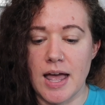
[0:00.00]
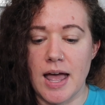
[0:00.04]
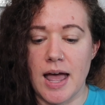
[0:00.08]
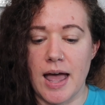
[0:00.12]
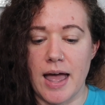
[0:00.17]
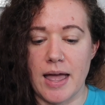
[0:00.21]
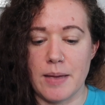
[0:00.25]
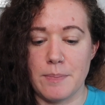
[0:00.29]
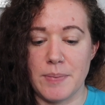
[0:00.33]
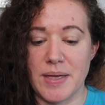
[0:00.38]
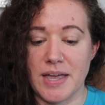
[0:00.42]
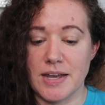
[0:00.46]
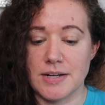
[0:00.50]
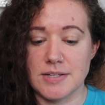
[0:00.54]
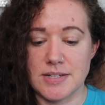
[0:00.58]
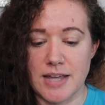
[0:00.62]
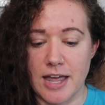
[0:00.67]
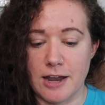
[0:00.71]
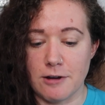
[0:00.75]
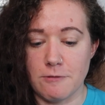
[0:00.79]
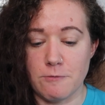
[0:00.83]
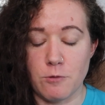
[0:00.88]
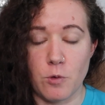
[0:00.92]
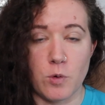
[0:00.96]
I paid
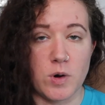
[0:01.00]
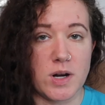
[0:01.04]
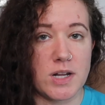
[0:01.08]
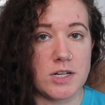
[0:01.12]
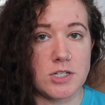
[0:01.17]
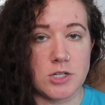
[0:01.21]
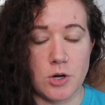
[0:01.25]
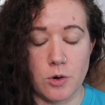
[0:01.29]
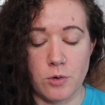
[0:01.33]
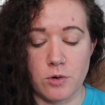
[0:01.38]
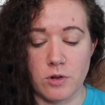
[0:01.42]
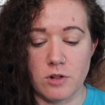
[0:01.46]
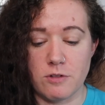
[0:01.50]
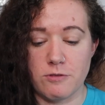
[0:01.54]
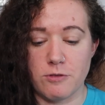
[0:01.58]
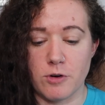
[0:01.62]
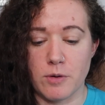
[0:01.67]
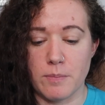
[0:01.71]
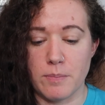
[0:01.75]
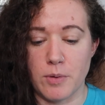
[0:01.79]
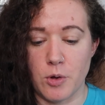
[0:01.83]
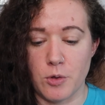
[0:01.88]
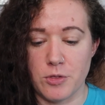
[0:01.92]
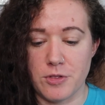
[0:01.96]
$10.40 total
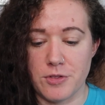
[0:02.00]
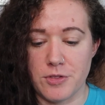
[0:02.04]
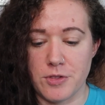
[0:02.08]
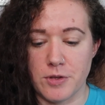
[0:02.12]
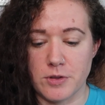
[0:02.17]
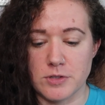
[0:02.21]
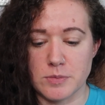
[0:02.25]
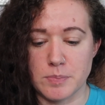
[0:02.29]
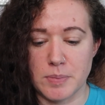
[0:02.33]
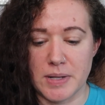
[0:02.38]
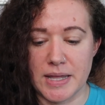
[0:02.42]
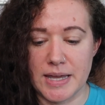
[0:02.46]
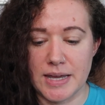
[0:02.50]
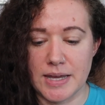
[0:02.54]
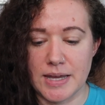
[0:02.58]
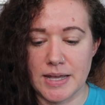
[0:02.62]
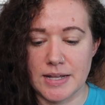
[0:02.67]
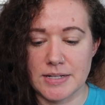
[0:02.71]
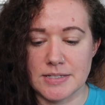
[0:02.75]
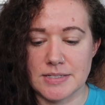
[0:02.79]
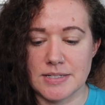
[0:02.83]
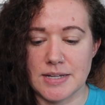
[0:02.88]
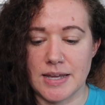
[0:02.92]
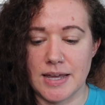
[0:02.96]
for both of those
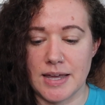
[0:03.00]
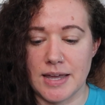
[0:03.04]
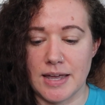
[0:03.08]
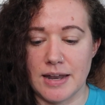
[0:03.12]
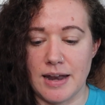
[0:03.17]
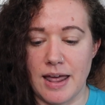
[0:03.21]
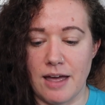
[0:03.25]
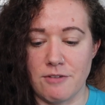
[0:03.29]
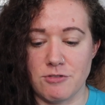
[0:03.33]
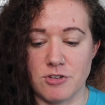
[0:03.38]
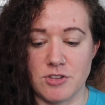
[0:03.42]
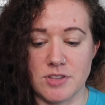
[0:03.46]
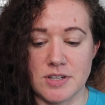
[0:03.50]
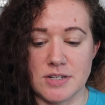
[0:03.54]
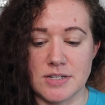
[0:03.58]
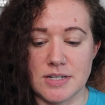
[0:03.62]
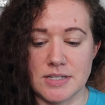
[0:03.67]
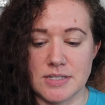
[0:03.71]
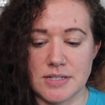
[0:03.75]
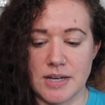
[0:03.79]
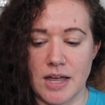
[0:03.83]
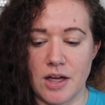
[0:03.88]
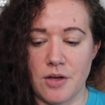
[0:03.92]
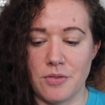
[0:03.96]
blankets, and after the
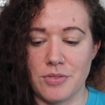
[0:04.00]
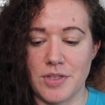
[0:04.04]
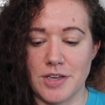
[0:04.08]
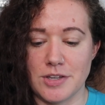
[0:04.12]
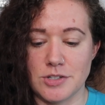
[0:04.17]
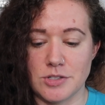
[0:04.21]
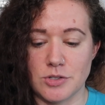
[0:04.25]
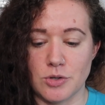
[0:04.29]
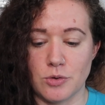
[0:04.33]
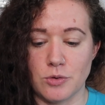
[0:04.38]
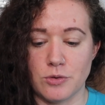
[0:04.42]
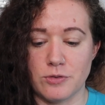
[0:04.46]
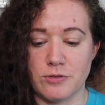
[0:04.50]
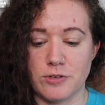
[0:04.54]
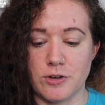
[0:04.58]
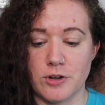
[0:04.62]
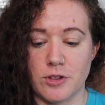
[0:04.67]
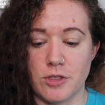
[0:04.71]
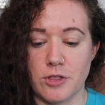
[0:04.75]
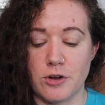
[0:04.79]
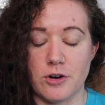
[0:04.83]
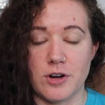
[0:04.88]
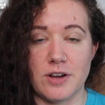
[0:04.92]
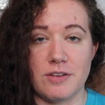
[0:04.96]
discount, they sold for
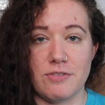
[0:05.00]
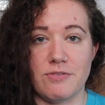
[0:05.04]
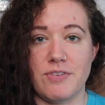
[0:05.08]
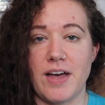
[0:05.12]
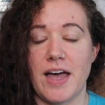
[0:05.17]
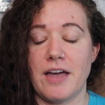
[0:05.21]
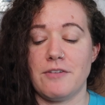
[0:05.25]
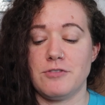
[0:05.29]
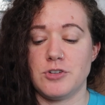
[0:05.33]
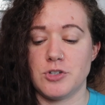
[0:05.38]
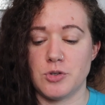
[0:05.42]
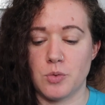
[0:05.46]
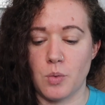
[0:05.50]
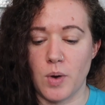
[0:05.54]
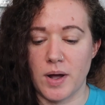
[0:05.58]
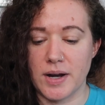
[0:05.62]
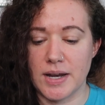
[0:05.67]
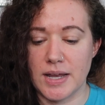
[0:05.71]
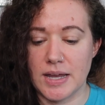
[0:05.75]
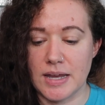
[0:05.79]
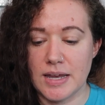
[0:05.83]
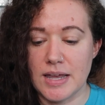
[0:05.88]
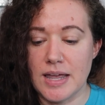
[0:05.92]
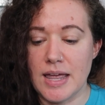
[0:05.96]

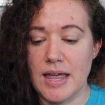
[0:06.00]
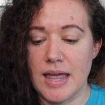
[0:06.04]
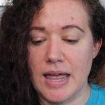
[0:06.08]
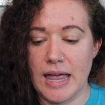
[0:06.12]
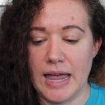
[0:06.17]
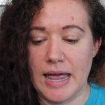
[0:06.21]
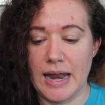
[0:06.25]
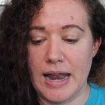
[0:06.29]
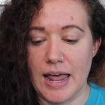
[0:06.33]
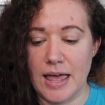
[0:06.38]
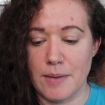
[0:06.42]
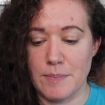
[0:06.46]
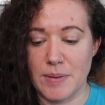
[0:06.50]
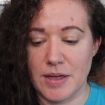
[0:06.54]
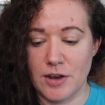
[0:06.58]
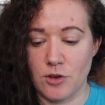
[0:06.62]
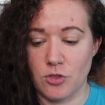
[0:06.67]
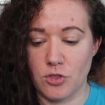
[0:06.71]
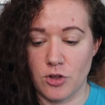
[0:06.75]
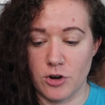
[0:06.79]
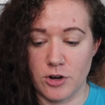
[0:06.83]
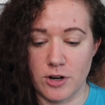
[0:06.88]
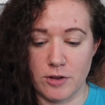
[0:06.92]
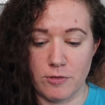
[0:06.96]
$35.20, and I
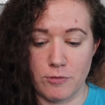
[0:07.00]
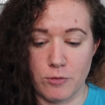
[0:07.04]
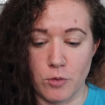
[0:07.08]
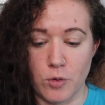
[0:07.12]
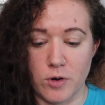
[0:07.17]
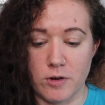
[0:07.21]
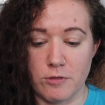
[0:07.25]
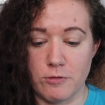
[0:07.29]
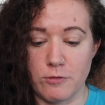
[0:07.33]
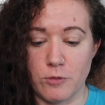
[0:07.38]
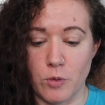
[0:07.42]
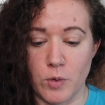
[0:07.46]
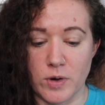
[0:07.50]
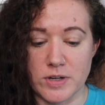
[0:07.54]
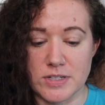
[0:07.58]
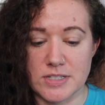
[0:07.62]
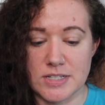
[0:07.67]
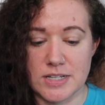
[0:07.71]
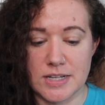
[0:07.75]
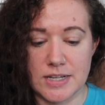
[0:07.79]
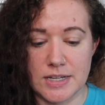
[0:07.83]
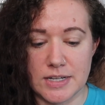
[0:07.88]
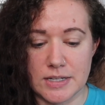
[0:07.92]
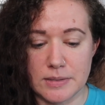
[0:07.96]
made
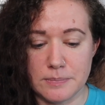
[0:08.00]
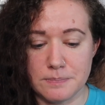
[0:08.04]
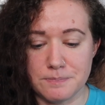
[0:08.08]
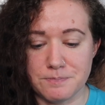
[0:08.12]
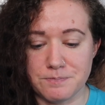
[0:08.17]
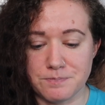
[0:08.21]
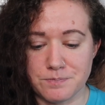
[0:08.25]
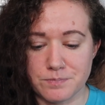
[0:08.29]
$34.14.